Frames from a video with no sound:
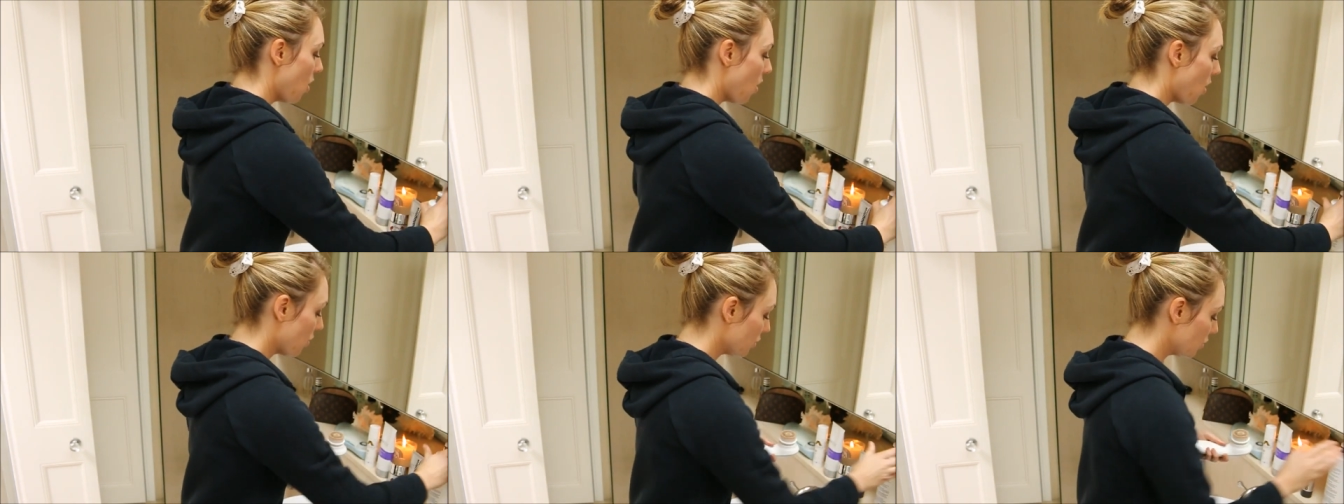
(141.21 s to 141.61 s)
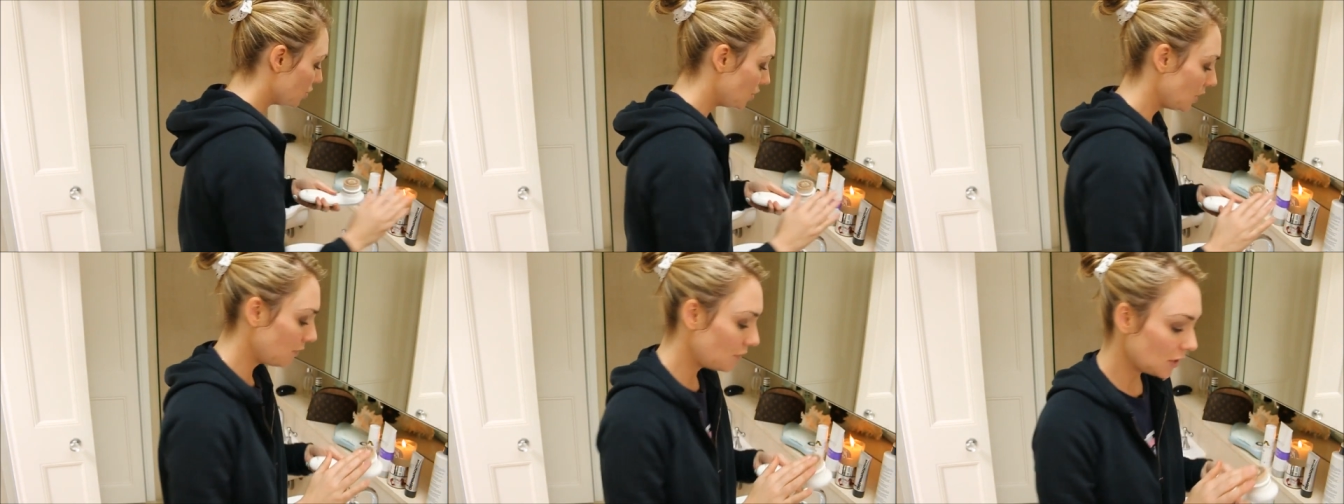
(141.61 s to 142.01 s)
on
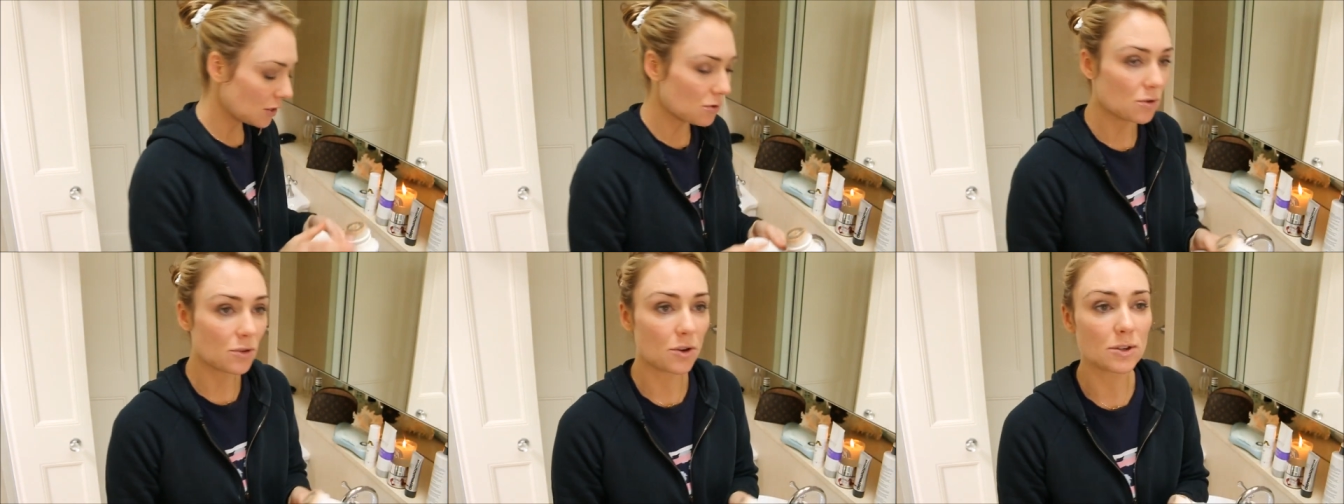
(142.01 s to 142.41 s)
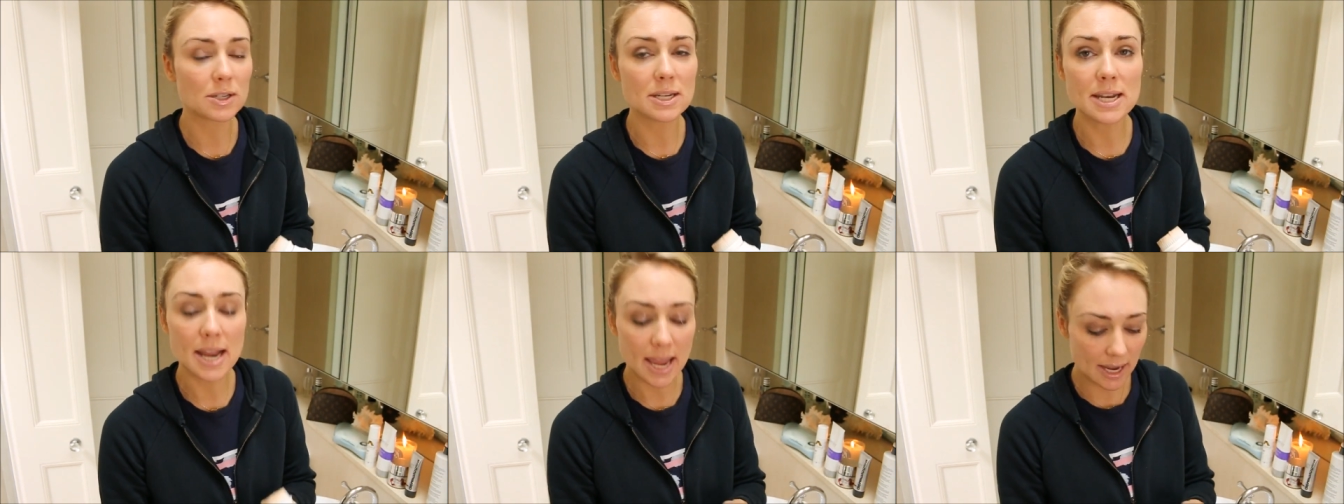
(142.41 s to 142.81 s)
shifting all those
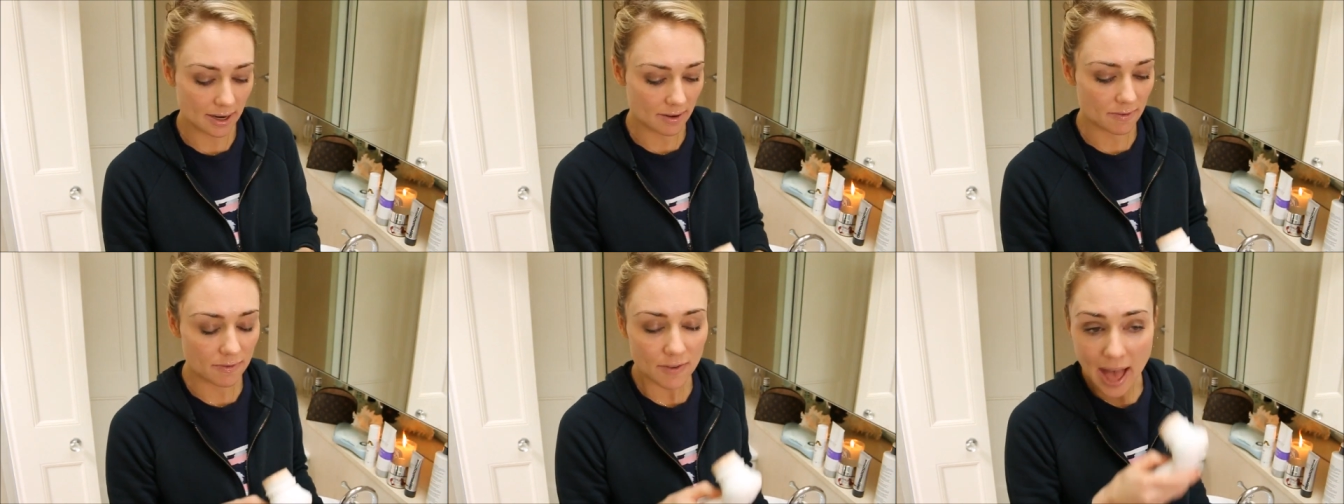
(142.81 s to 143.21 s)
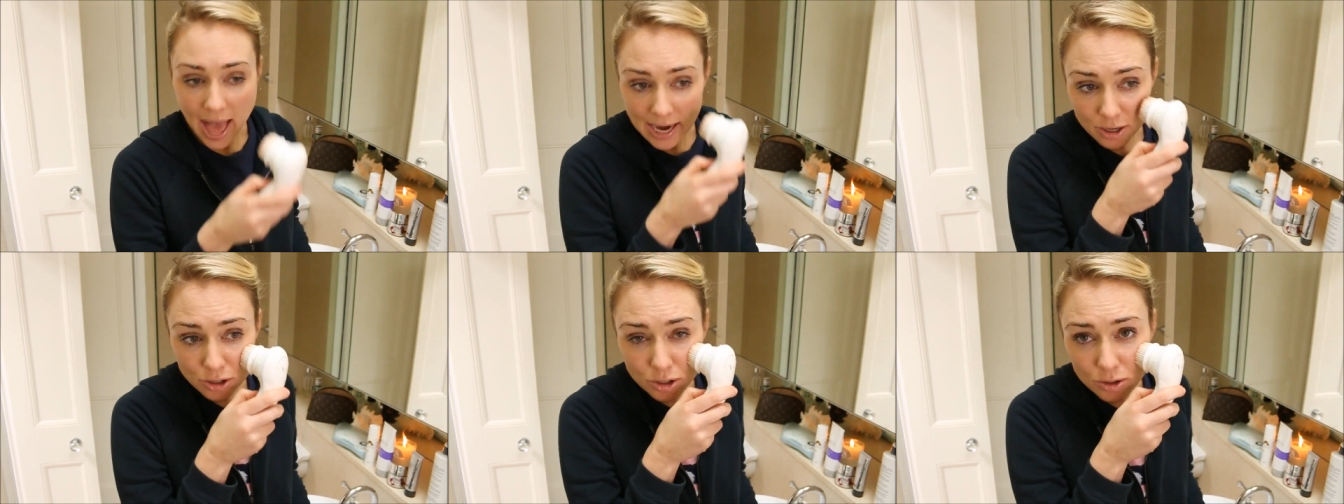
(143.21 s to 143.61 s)
negative
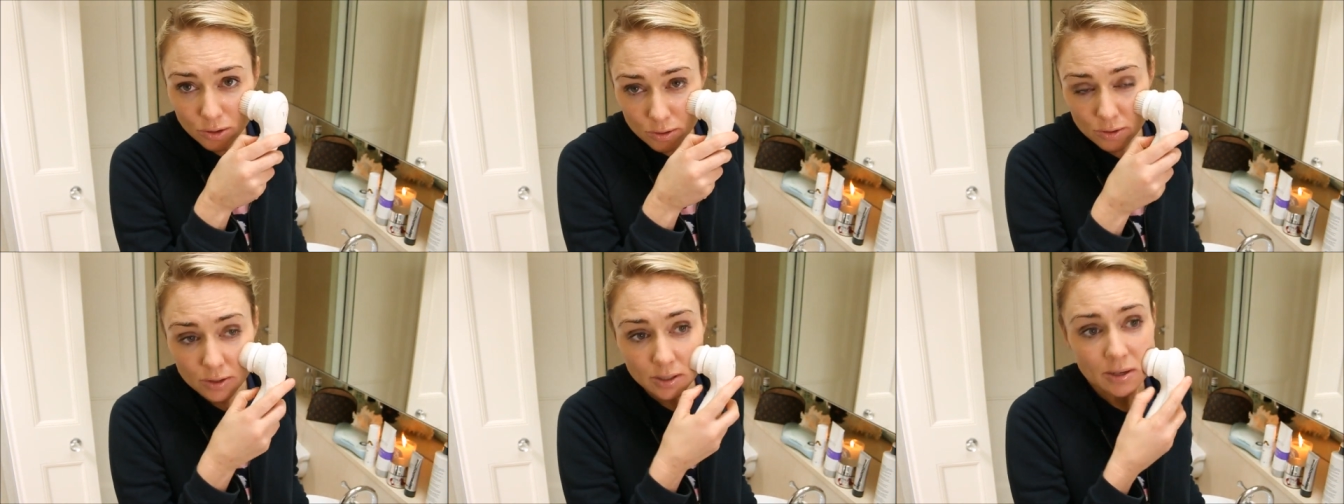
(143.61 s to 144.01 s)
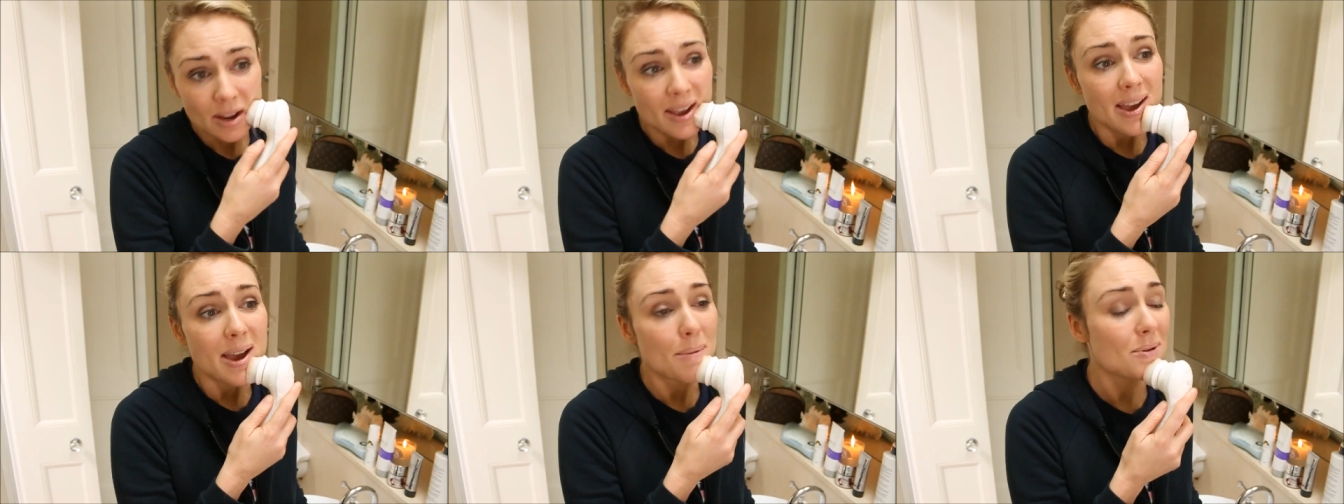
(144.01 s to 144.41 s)
attitudes
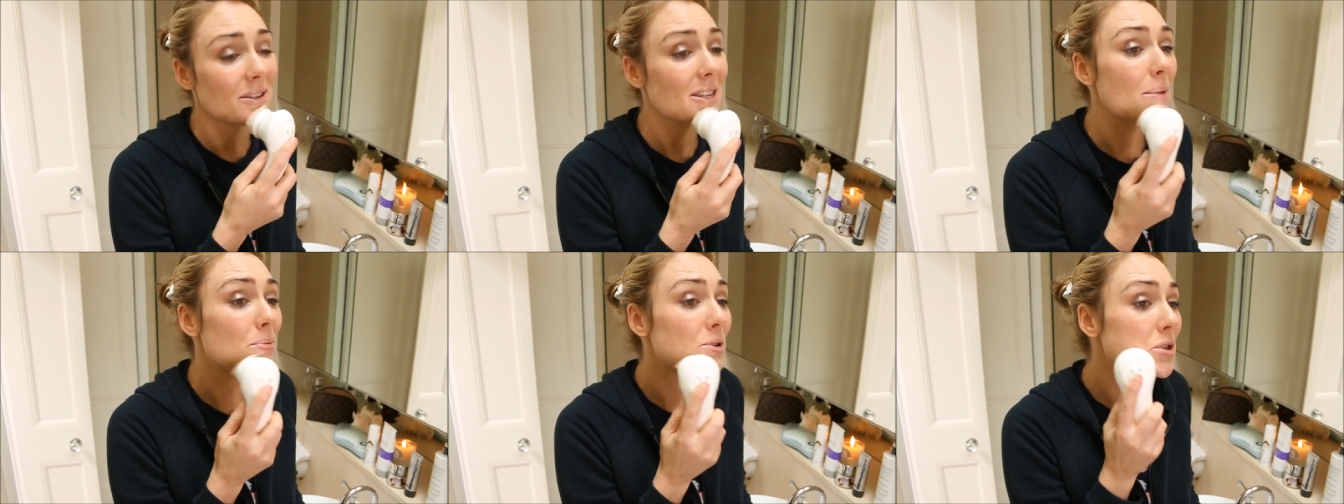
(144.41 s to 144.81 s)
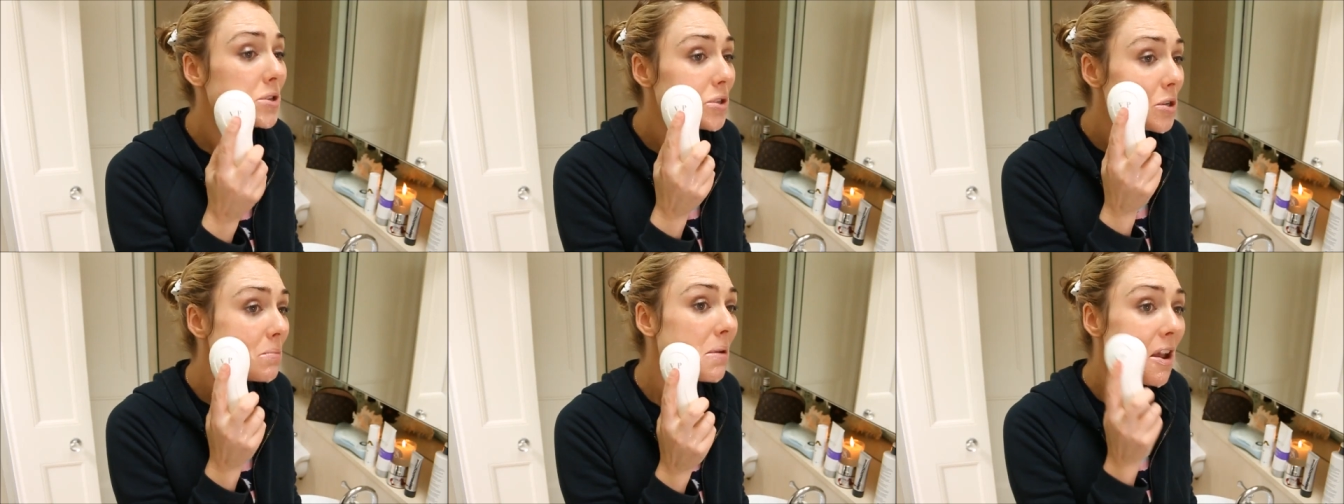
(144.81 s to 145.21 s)
and
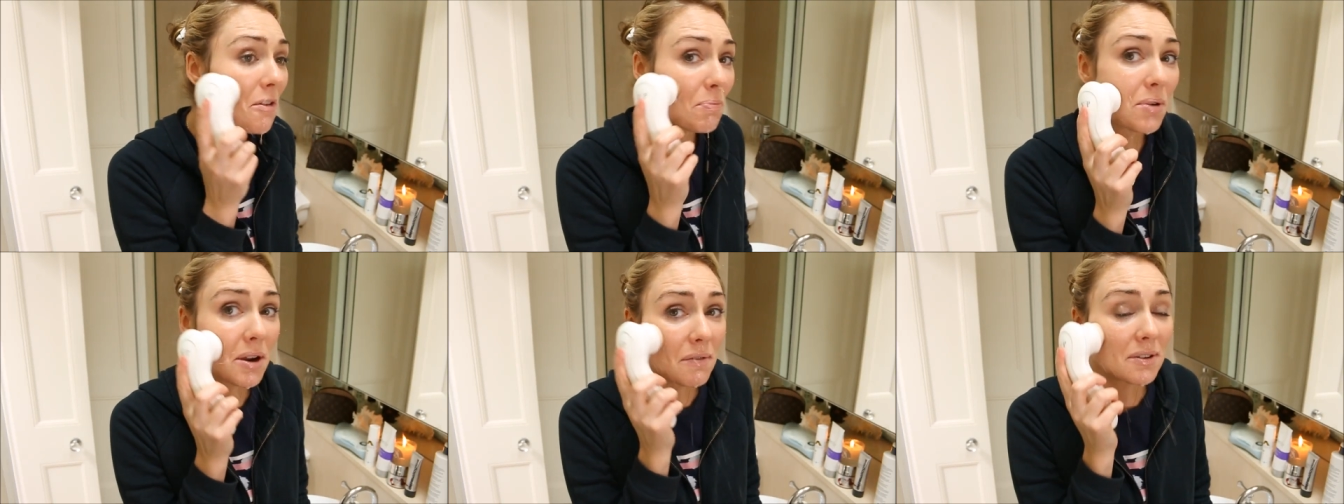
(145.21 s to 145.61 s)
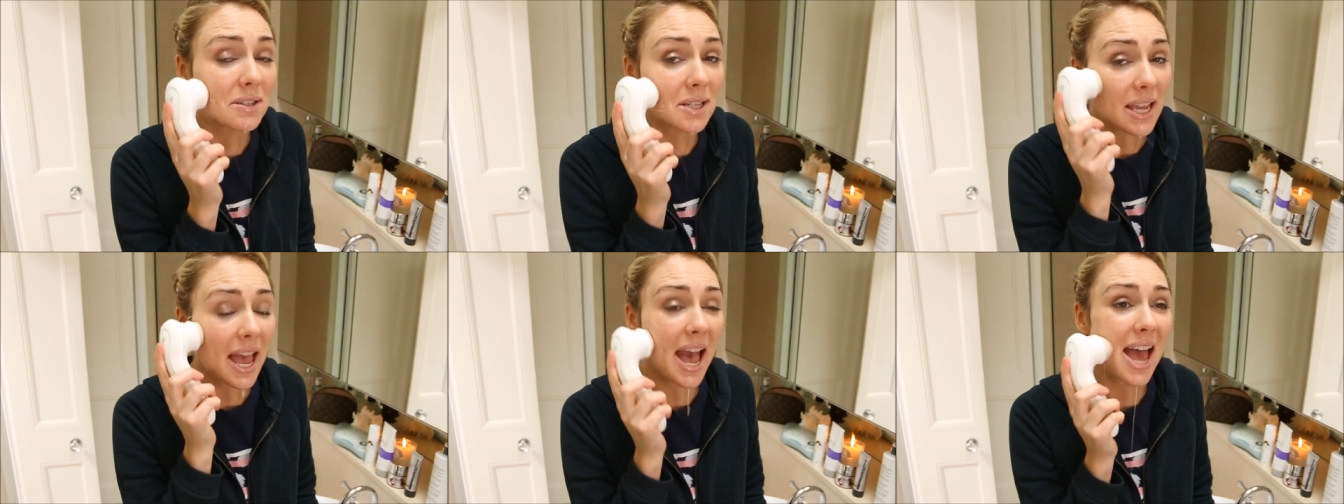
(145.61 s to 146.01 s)
perceptions you may have
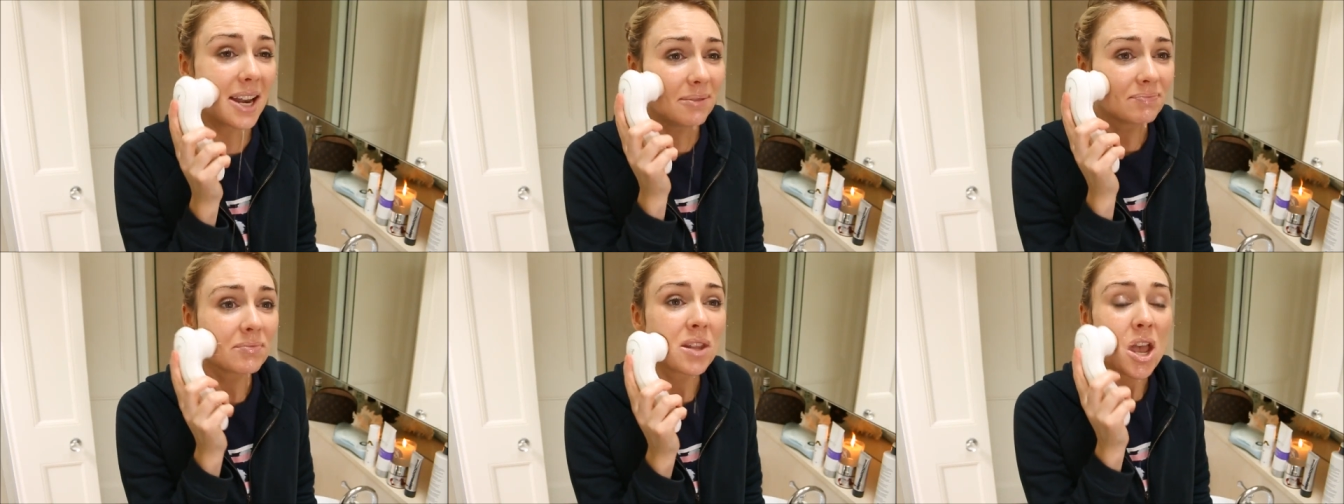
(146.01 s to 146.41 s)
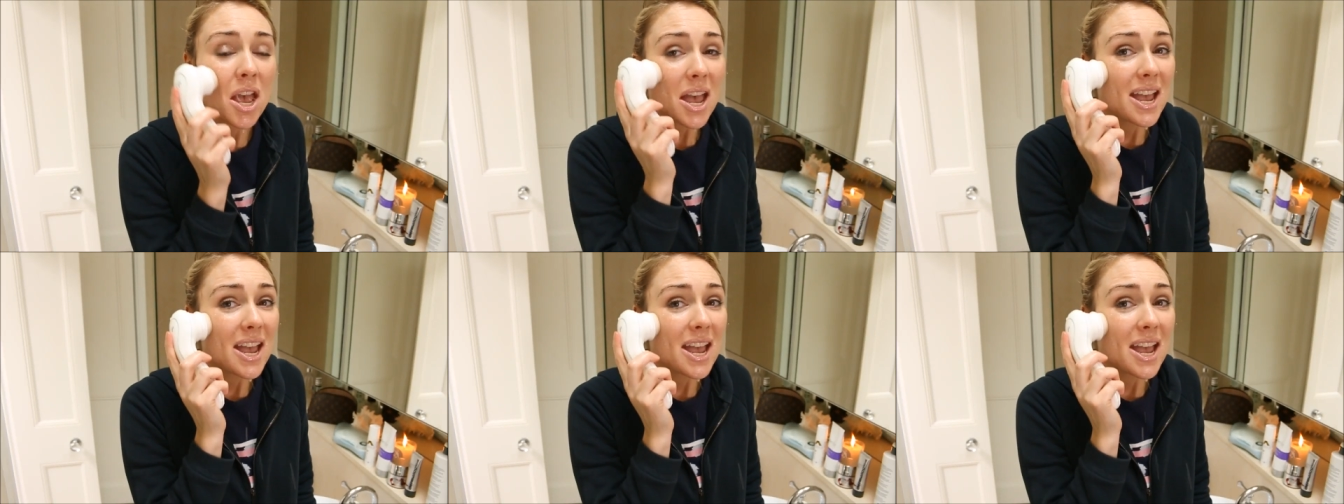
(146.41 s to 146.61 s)
previously had,